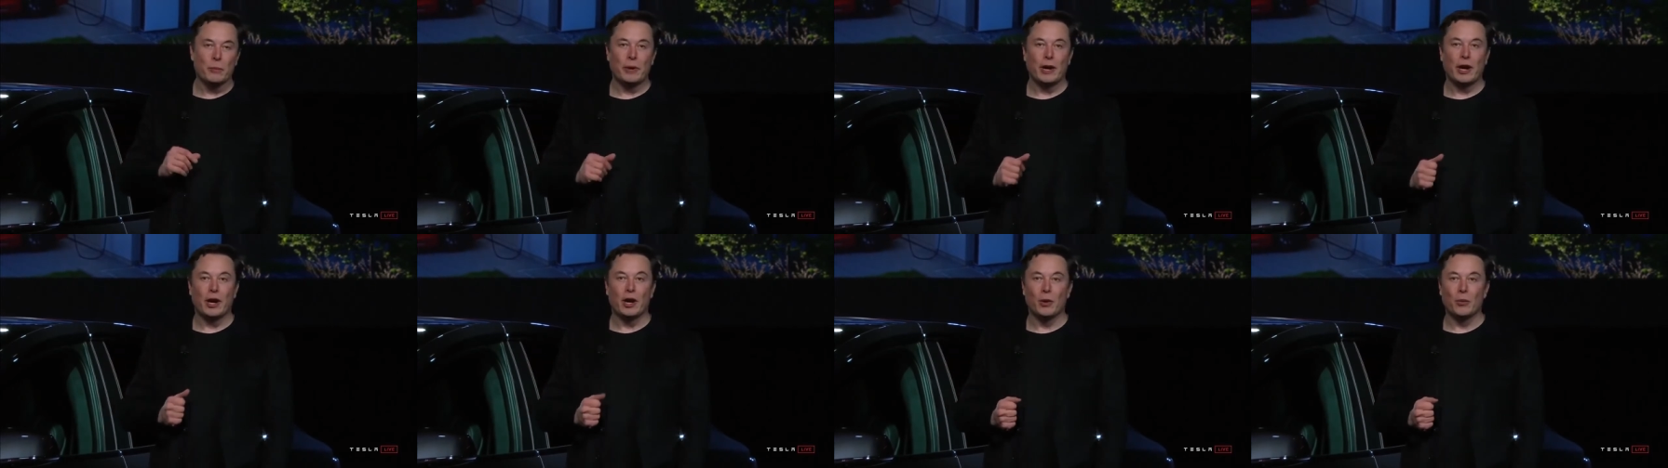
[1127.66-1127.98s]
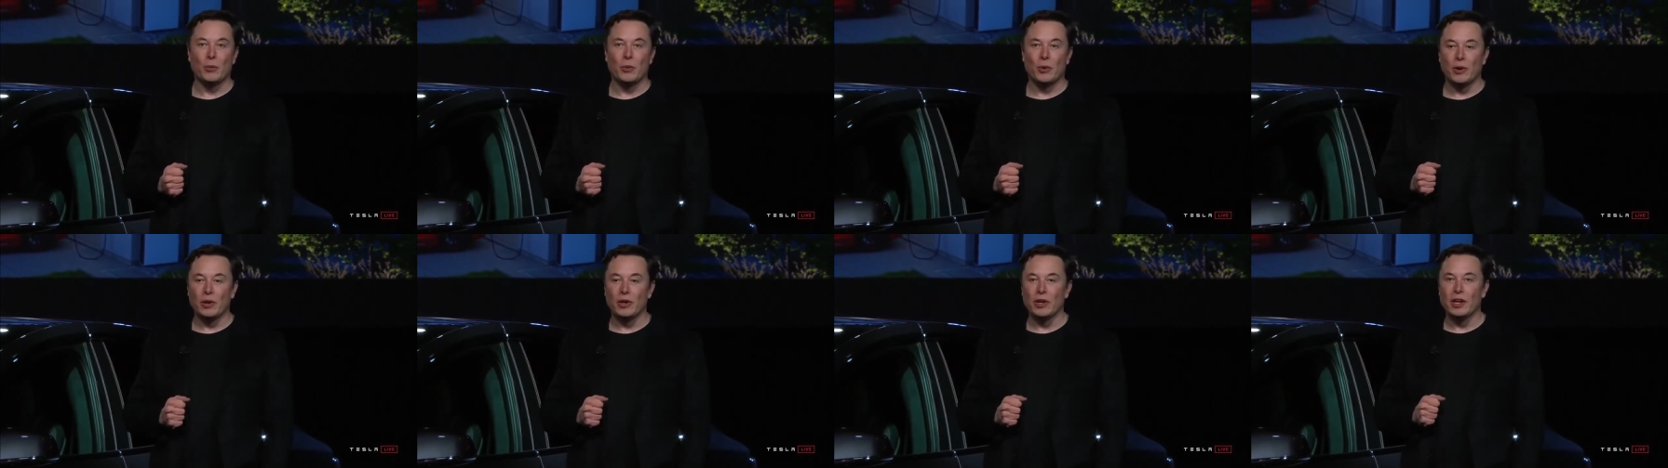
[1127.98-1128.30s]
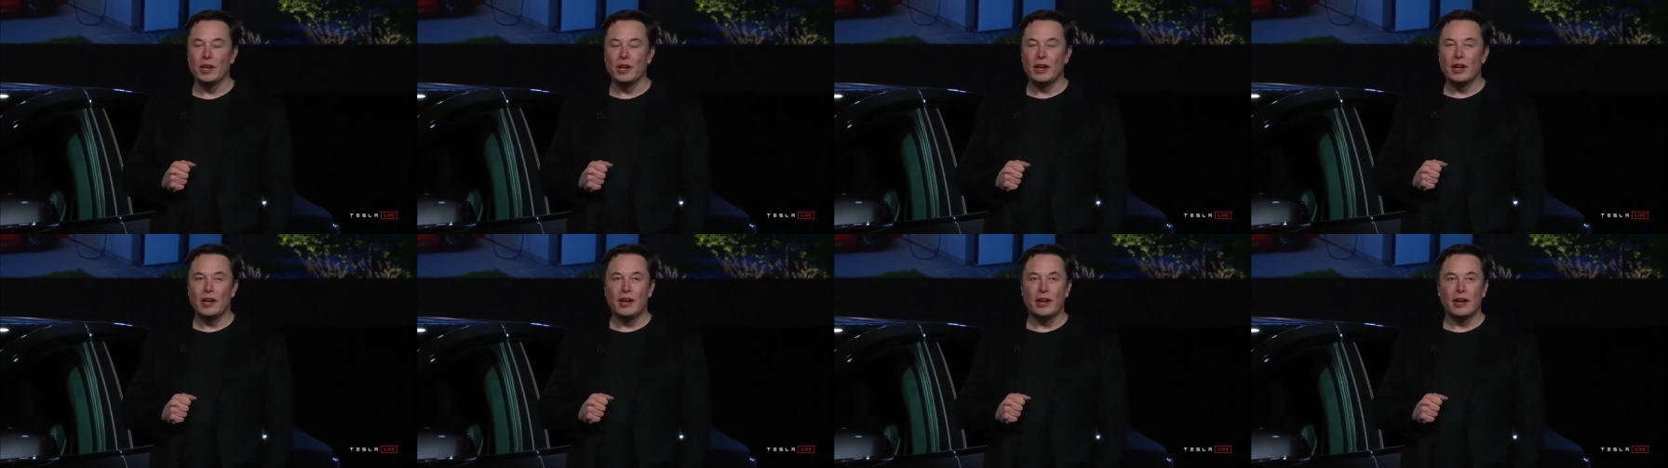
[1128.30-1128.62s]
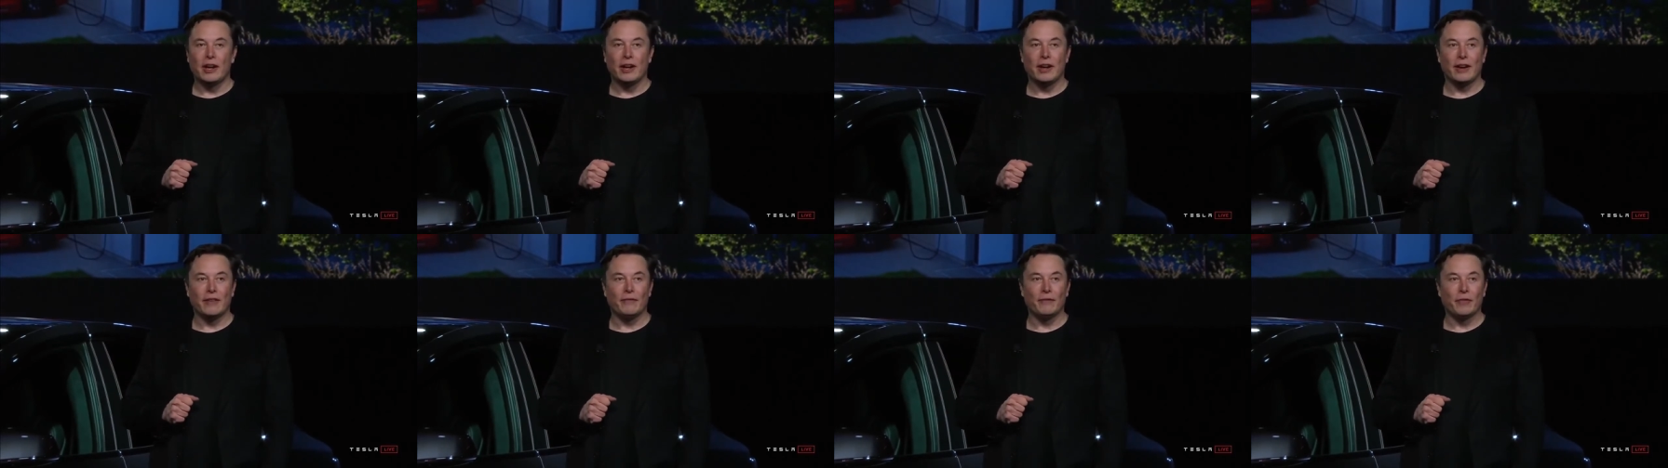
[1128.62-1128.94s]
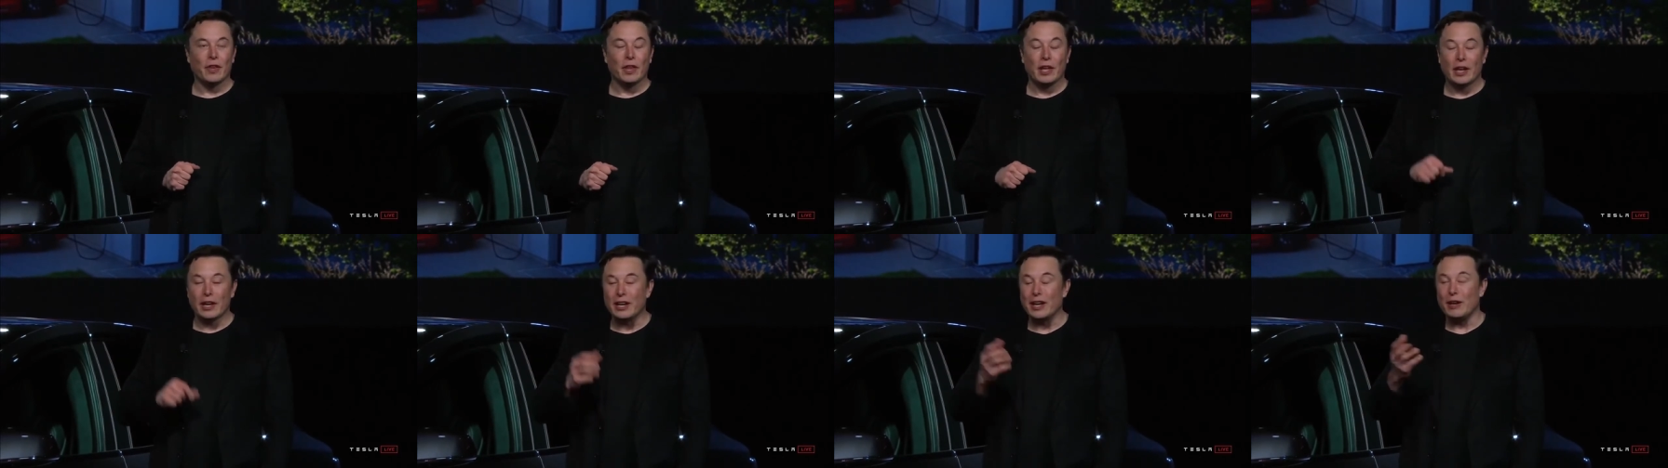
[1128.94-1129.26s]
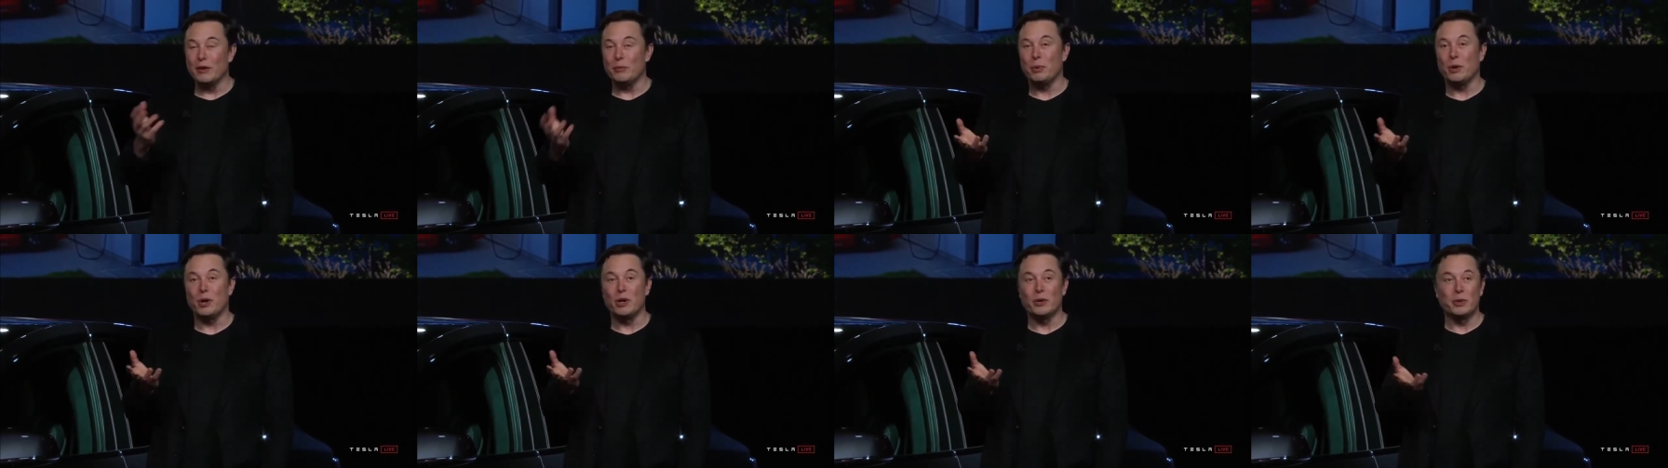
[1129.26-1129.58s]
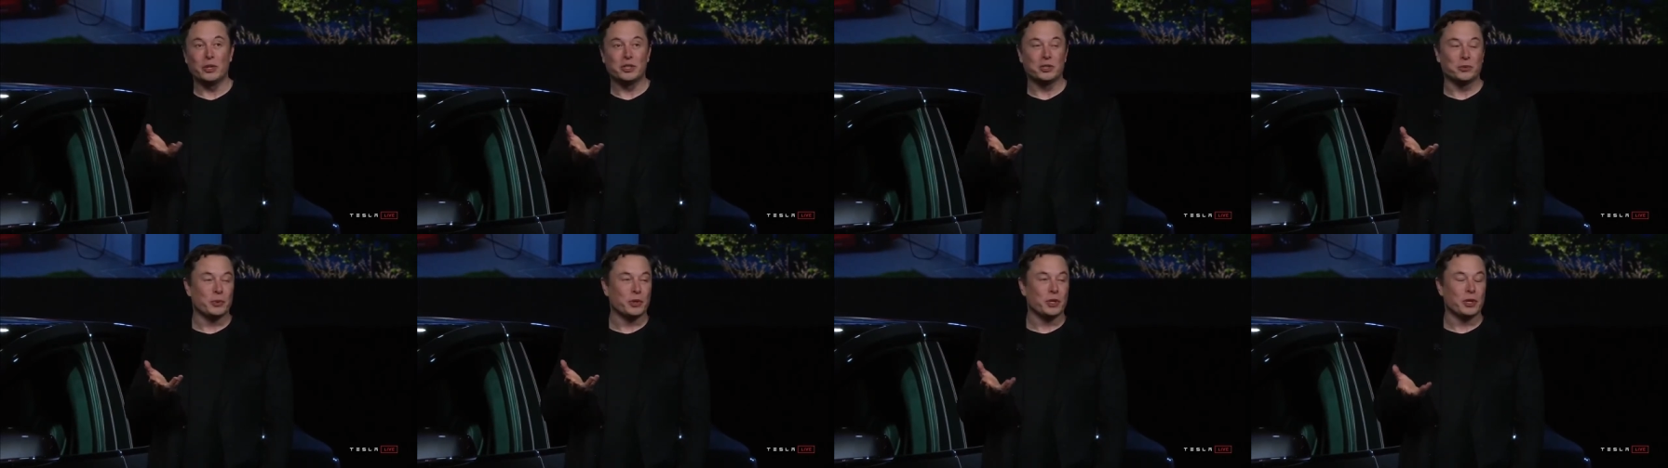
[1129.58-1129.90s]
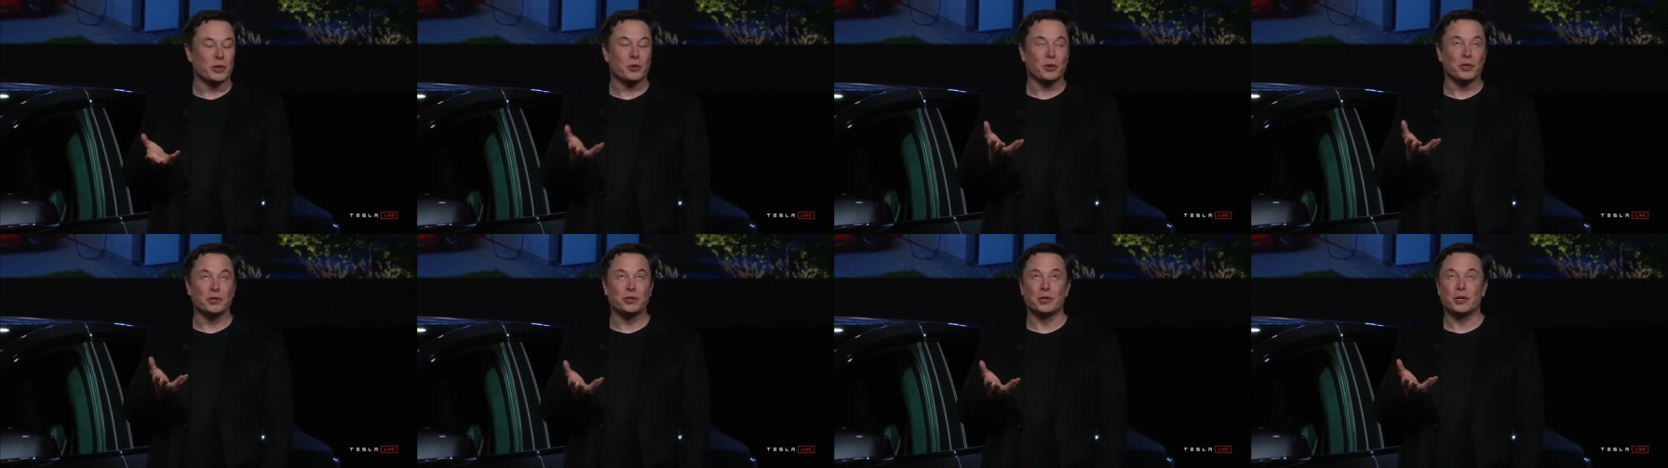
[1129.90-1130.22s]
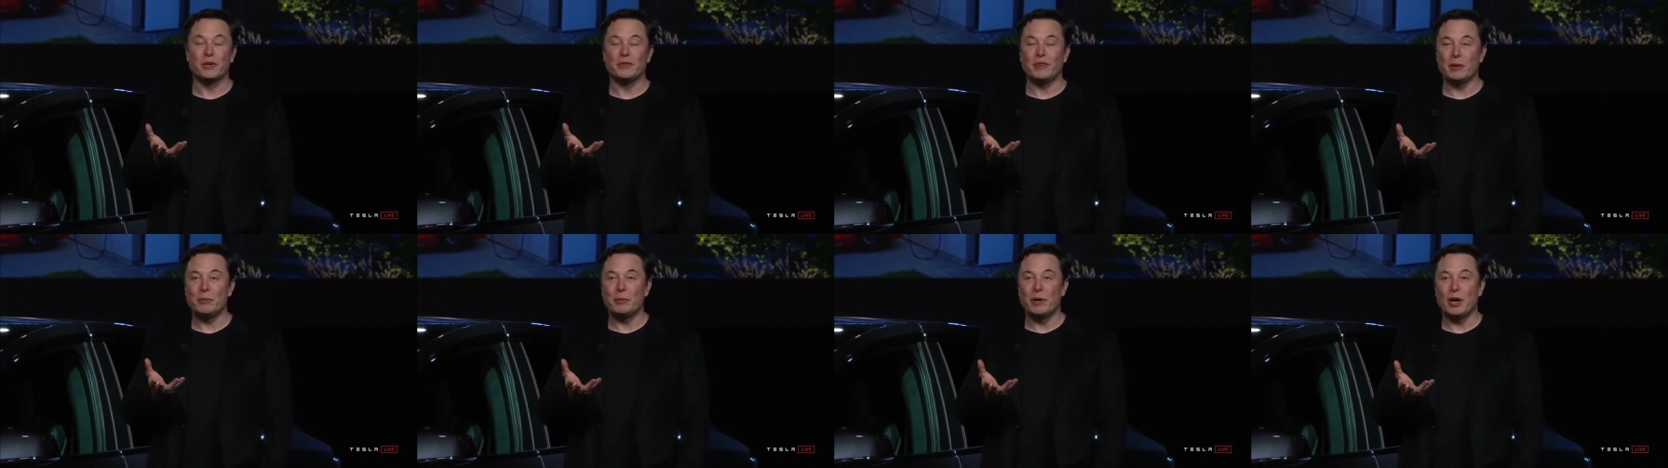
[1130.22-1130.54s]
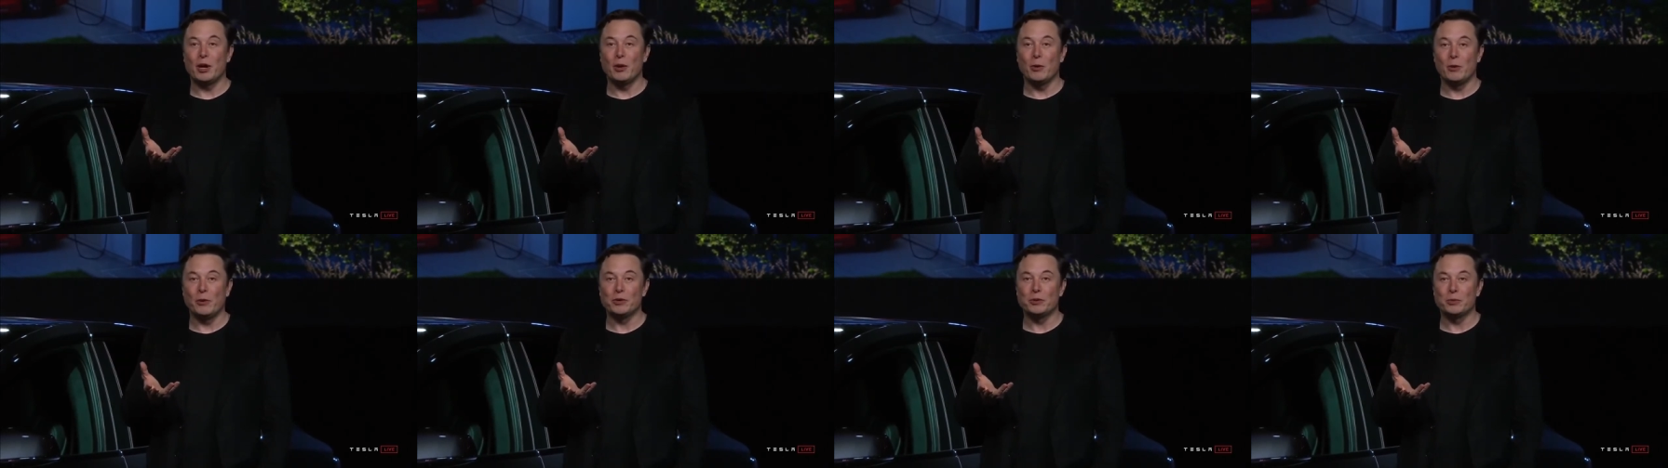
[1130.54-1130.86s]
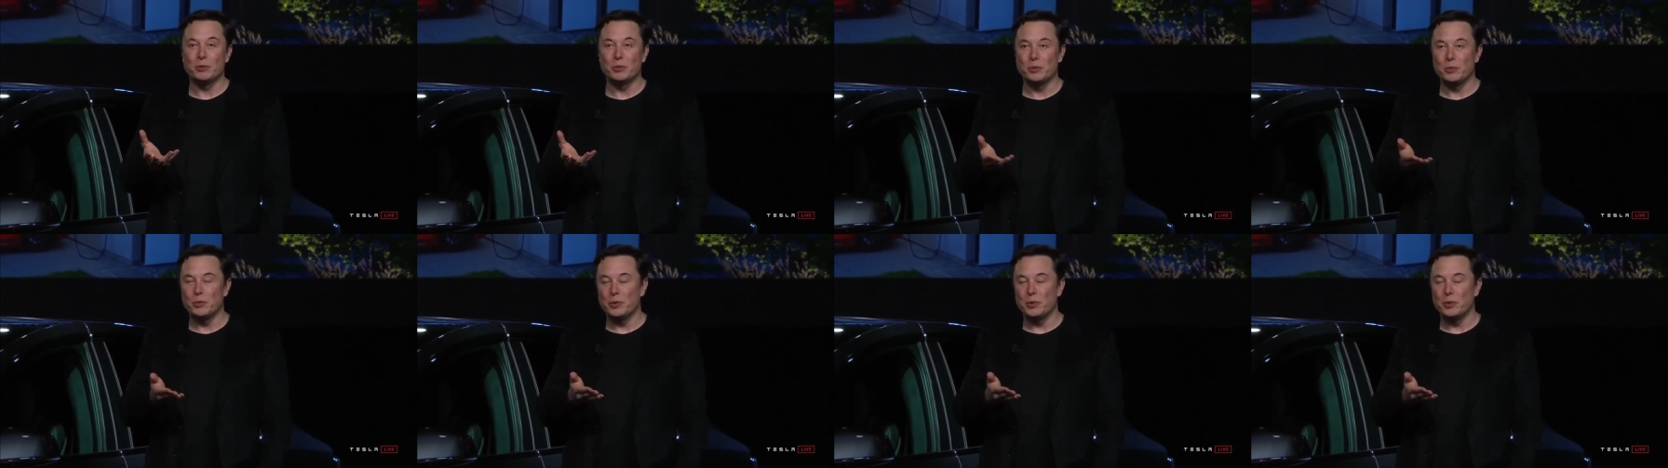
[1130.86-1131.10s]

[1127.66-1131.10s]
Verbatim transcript: Powerwall. Um, like part of the reason we can also couldn't make Powerwall is we,